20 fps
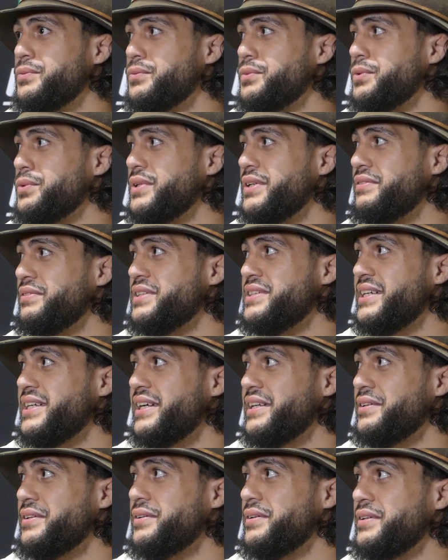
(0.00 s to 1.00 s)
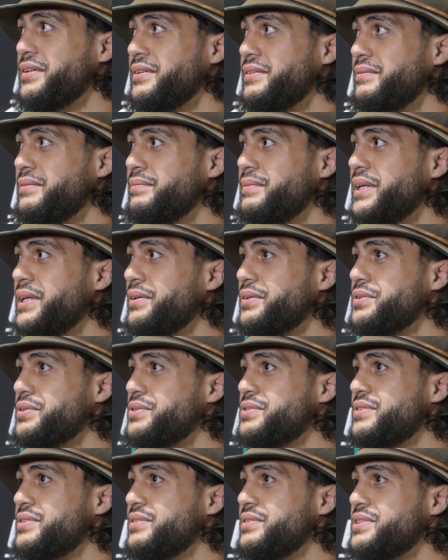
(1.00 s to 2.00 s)
we were living together, and then I
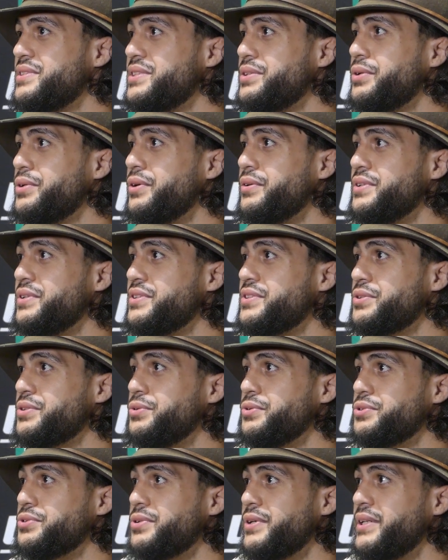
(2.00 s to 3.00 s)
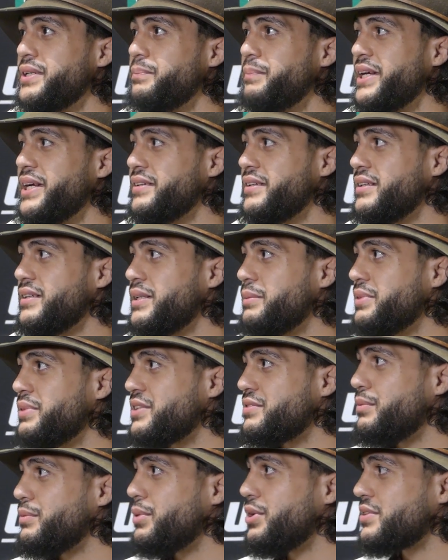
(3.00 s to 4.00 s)
was still going to school trying to make the
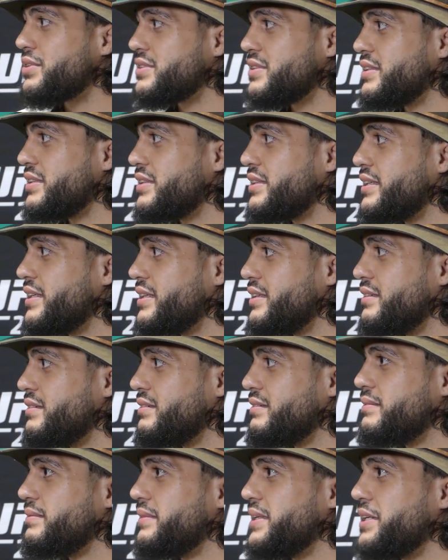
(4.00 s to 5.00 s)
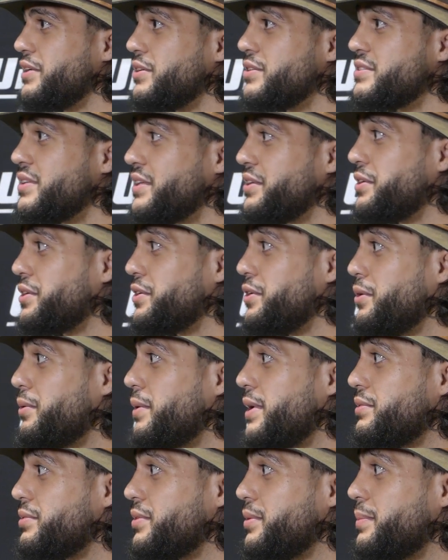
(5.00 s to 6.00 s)
Olympics for boxing, and then he goes, I got to go
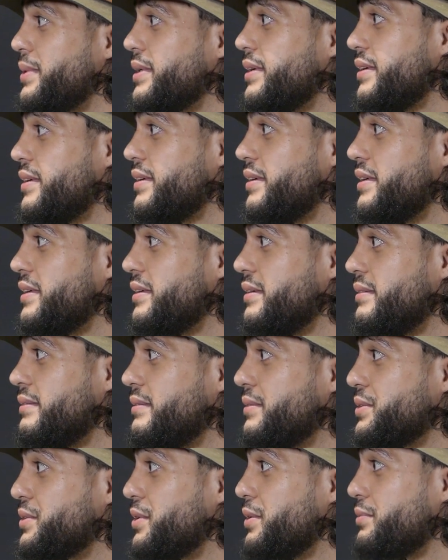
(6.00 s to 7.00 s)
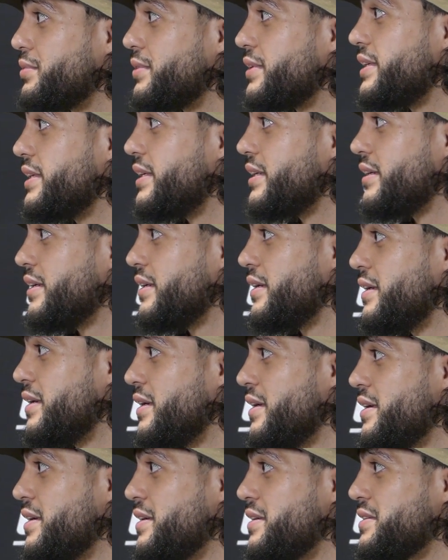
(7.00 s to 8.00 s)
away for a bit, and he's gone for a year.
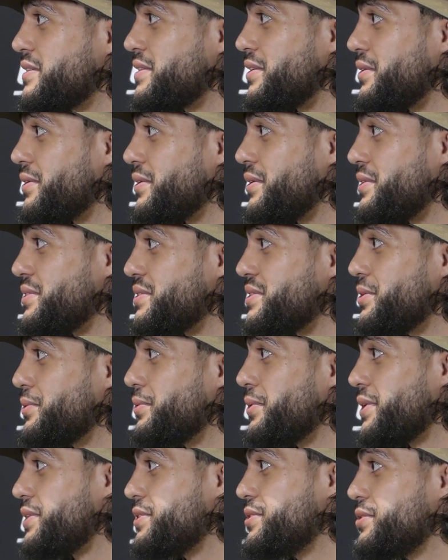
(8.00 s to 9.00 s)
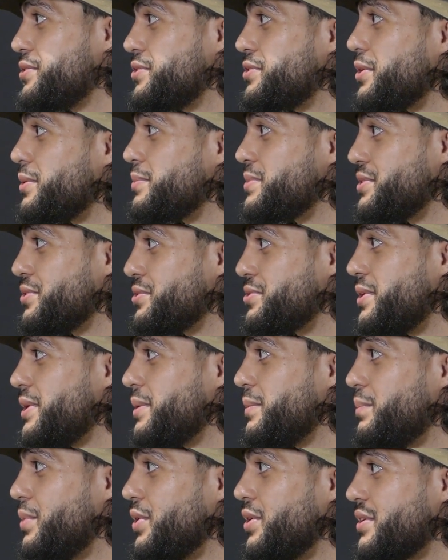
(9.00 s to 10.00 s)
So I was still working two jobs, still trying
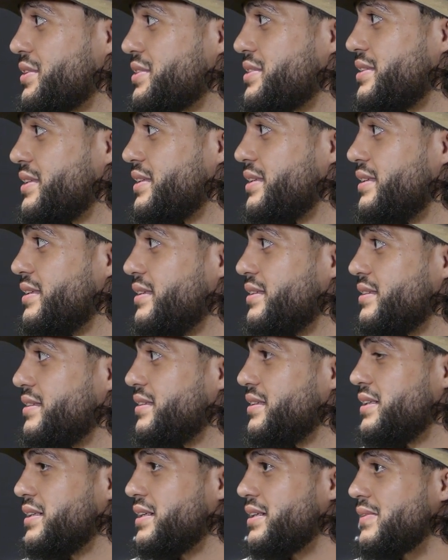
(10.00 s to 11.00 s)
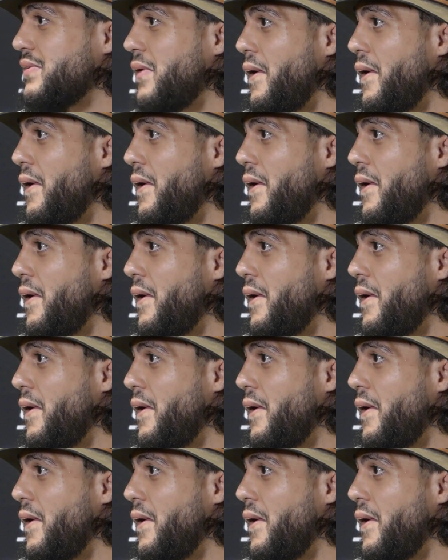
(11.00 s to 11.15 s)
to box, and like